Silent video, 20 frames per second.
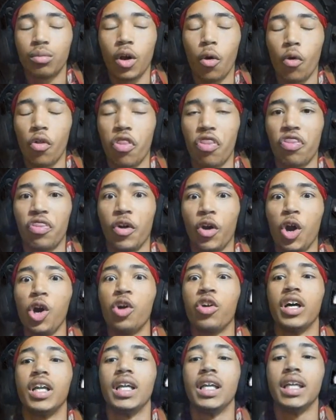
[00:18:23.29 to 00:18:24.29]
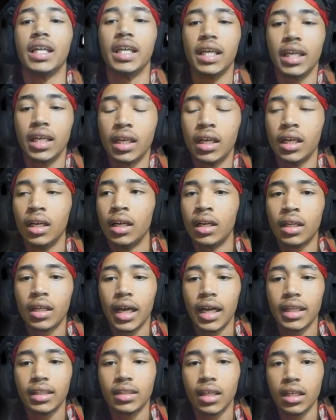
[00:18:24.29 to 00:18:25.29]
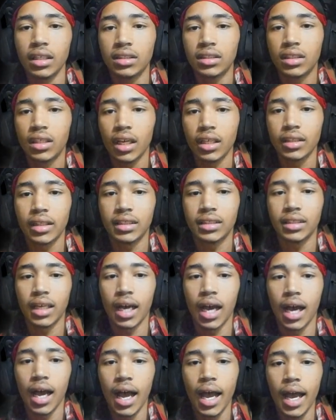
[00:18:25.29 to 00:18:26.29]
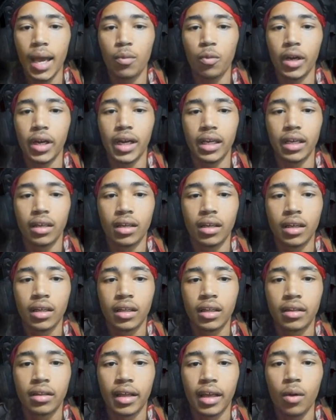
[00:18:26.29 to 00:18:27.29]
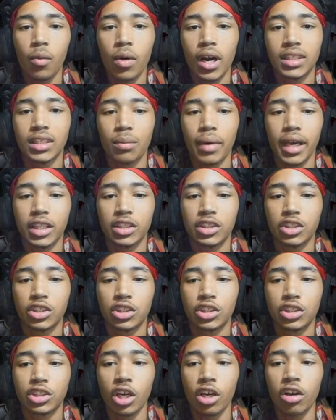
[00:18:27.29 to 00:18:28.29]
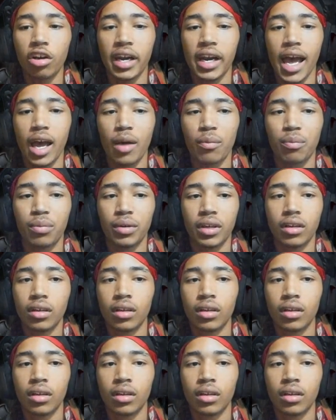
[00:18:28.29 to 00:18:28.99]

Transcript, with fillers: Thoroughly. Like they took their time with it. They wanted to make sure it happened.